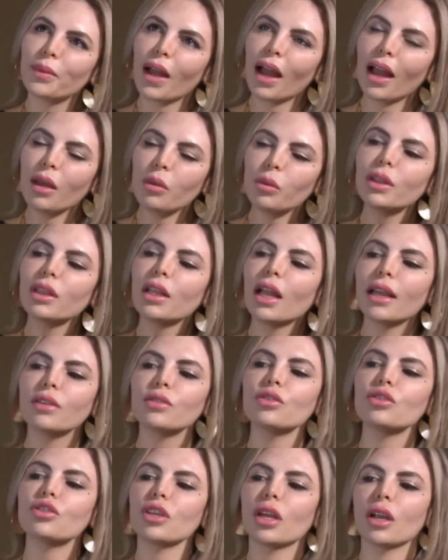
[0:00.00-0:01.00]
I would
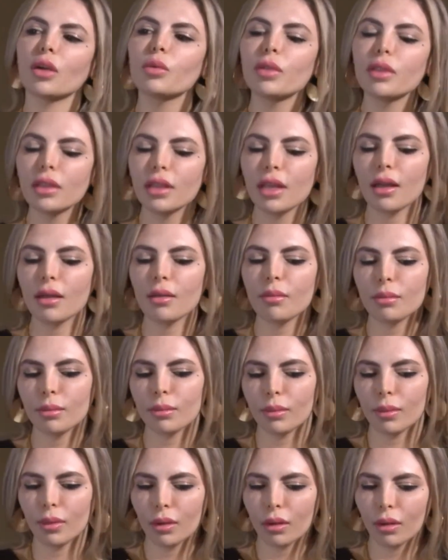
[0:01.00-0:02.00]
like to share with
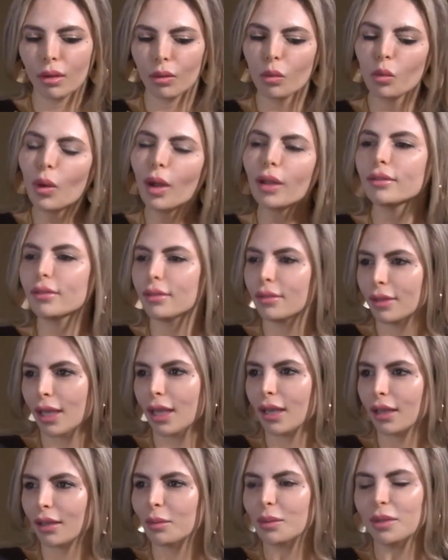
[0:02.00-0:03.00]
them one thing.